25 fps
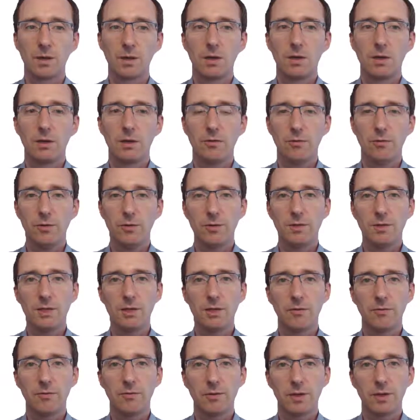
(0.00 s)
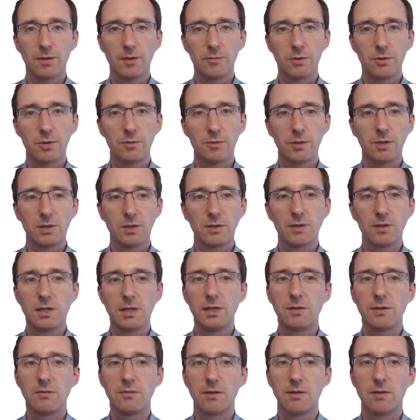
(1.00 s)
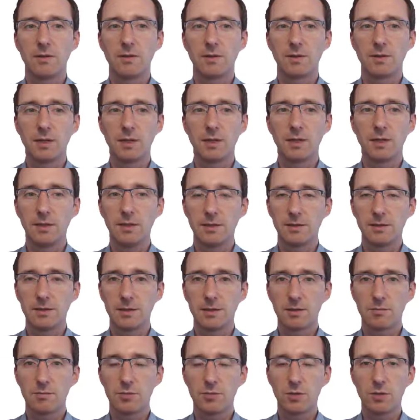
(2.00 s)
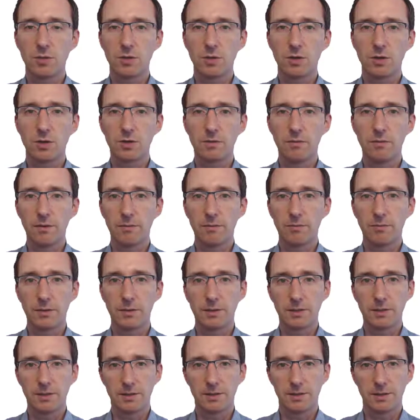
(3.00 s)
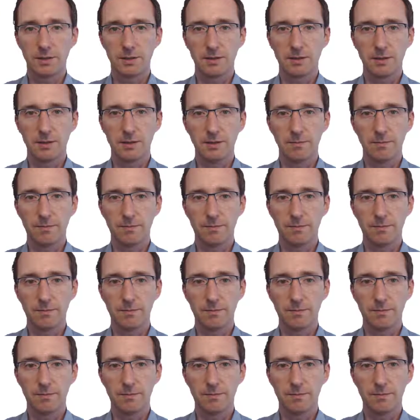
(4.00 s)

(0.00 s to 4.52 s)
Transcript: The first set of experiments deals with single instance brokers with persistency.